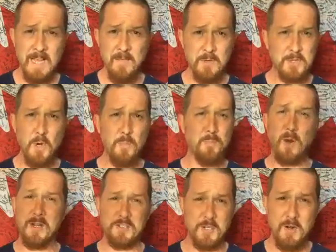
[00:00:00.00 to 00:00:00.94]
there's no
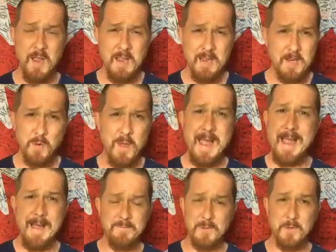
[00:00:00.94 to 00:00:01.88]
pressure. You don't
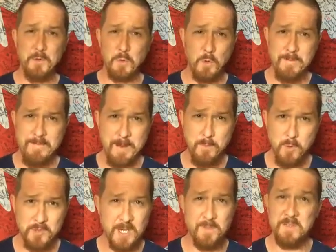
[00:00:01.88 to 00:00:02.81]
have to do 25
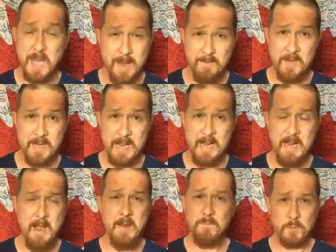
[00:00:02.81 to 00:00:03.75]
push-ups every day
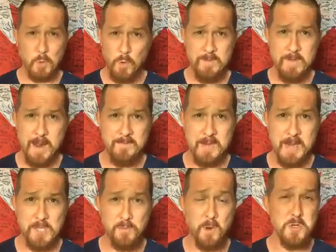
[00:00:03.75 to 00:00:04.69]
for 25
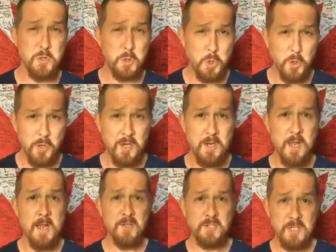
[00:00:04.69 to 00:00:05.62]
days, but you could
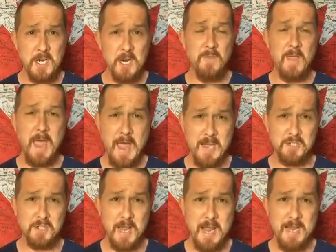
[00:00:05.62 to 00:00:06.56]
share the
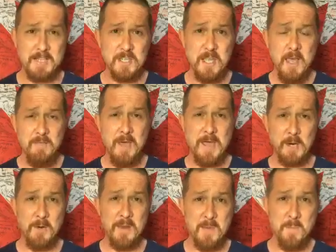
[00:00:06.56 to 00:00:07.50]
hashtags that
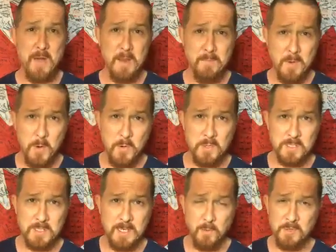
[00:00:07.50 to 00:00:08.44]
are in my
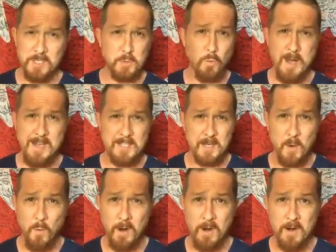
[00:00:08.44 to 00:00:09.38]
post. We're just
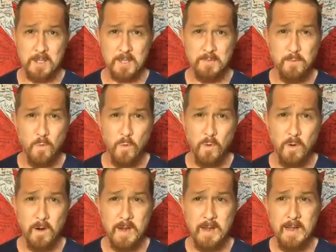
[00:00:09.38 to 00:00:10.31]
raising awareness
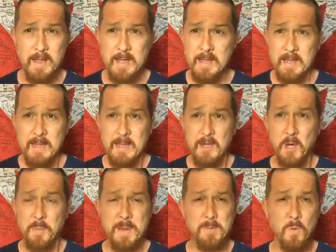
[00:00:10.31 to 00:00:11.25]
for
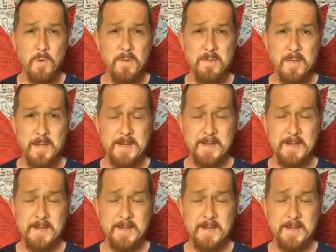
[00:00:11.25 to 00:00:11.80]
people with